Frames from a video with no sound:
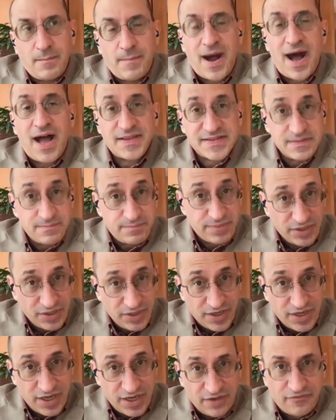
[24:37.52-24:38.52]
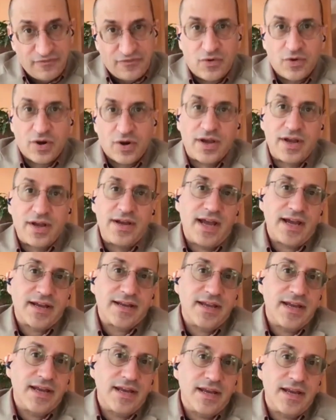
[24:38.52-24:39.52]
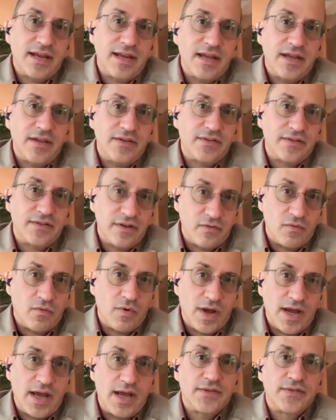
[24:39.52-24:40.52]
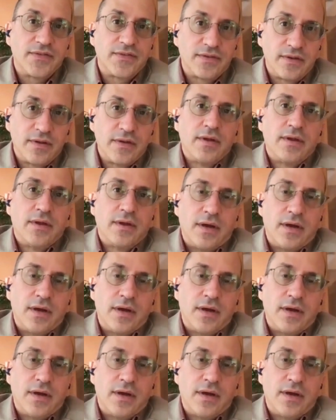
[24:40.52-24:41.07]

a possibility for connecting east and west,